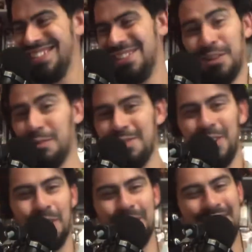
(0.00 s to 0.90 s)
Don't
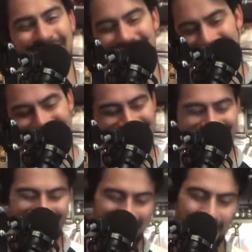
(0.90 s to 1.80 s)
like
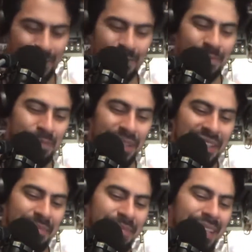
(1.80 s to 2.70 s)
don't
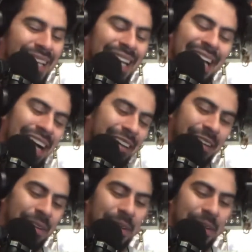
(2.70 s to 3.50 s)
believe. I don't know.